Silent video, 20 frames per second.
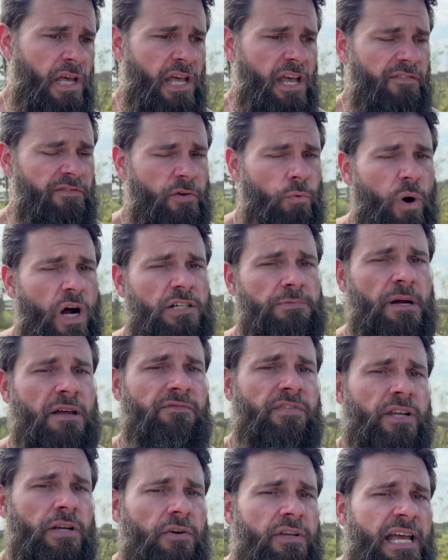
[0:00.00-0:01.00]
If you watched my
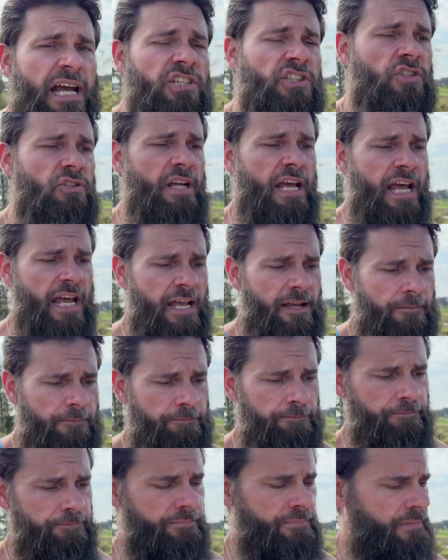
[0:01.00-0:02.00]
video yesterday,
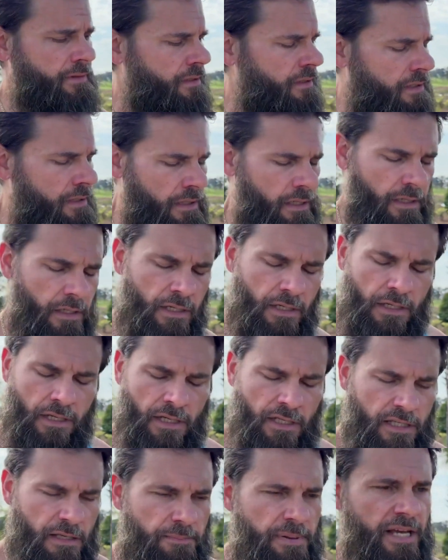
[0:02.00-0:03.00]

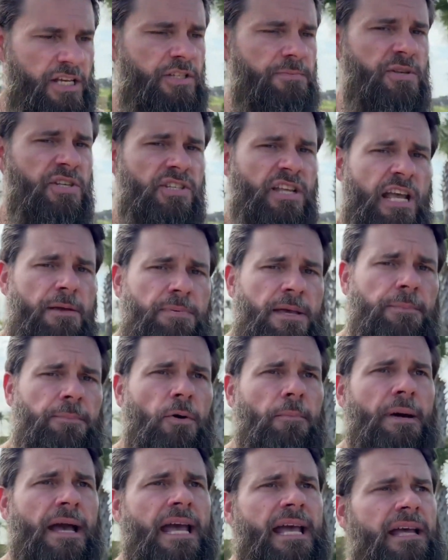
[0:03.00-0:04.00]
the biggest mistake people
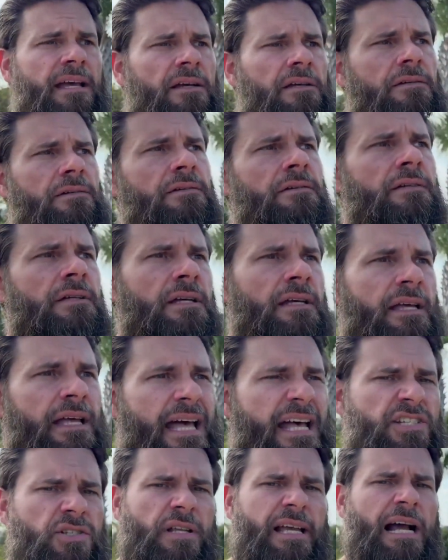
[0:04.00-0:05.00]
make
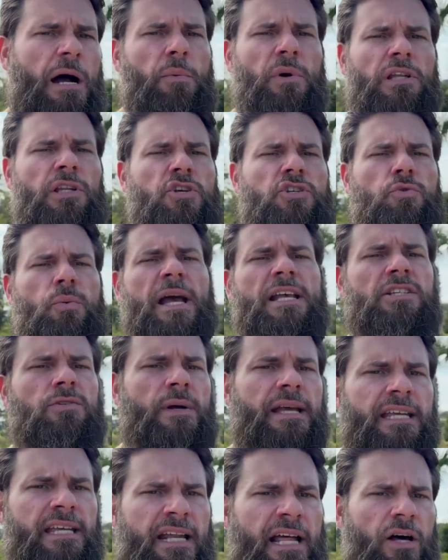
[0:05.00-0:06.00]
is you're like, I wanna lose weight so
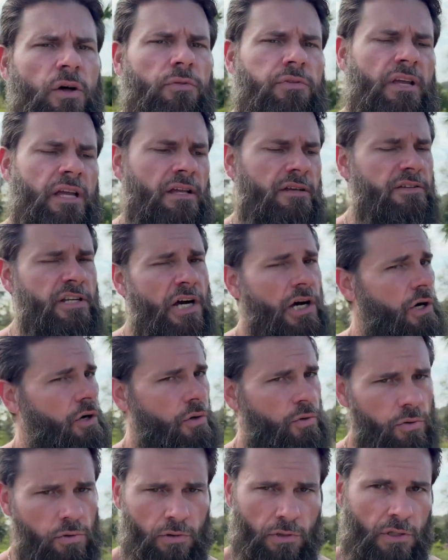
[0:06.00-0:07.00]
I can get healthy.
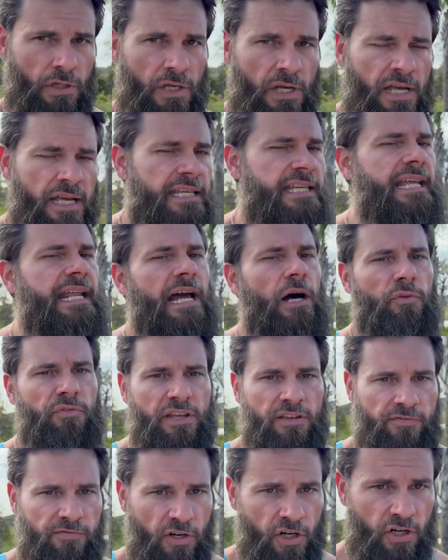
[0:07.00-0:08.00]
No, get
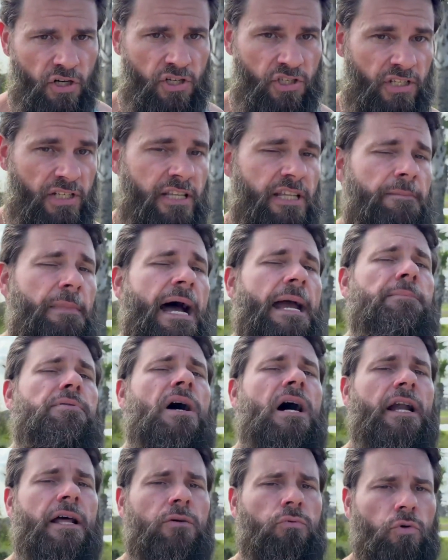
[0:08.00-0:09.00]
healthy first and then the
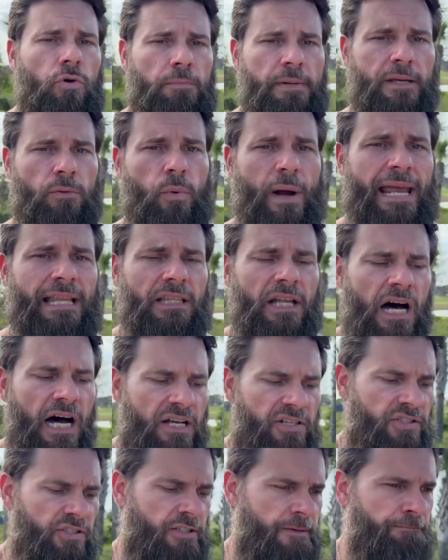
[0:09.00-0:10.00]
byproduct will be weight
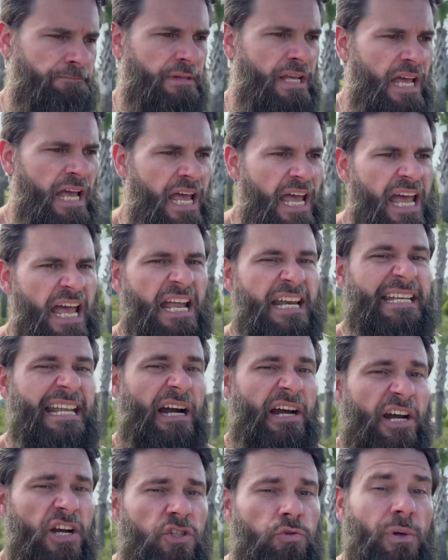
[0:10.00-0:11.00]
loss. Now,
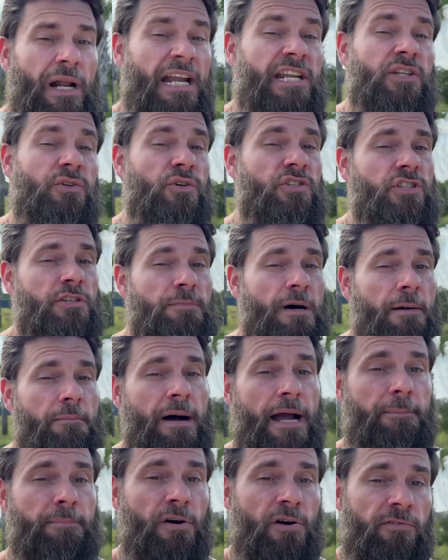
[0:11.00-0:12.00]
here's what I noticed about
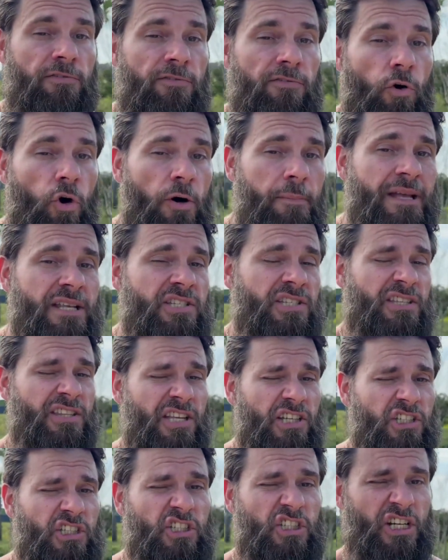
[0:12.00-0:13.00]
my performance in
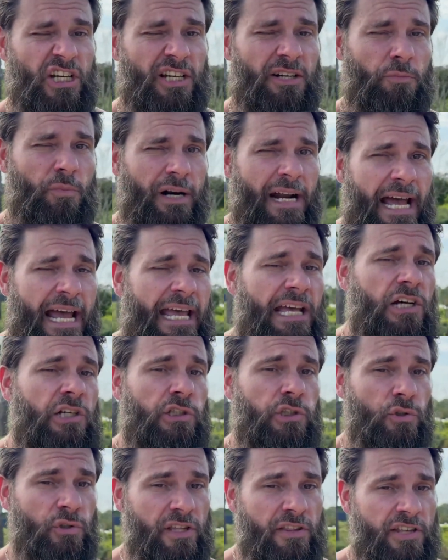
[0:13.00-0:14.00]
the gym when I
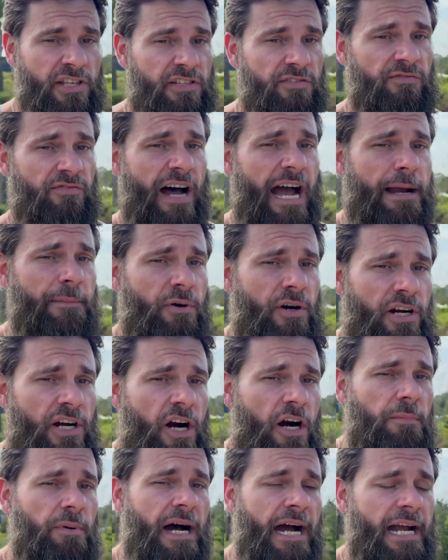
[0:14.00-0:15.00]
included this fiber and
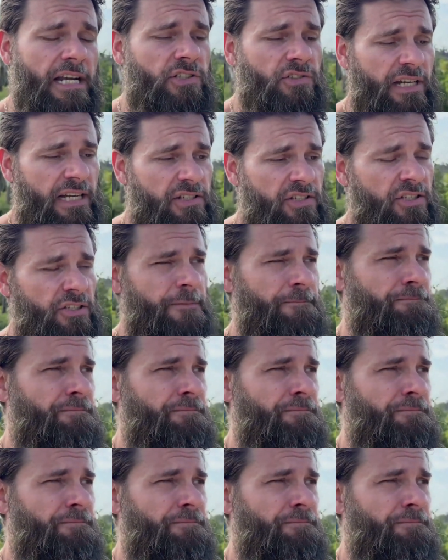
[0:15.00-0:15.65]
carbohydrates.